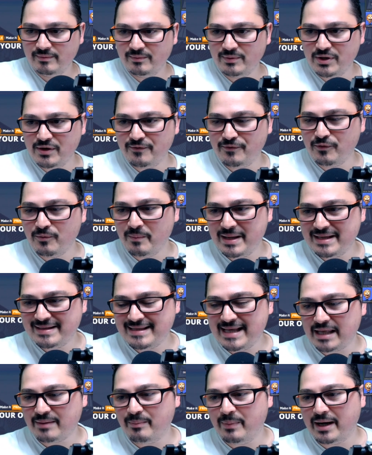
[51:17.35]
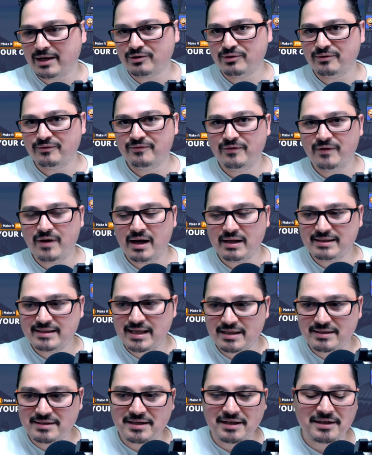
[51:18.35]
if you miss that part of uh,
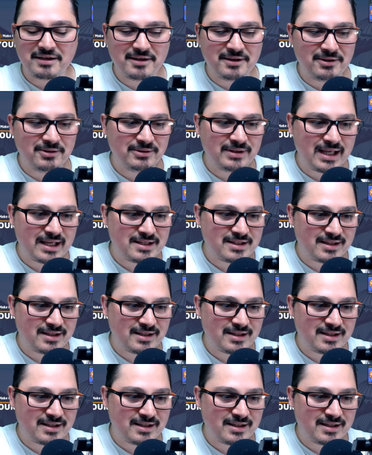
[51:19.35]
testing, you know that's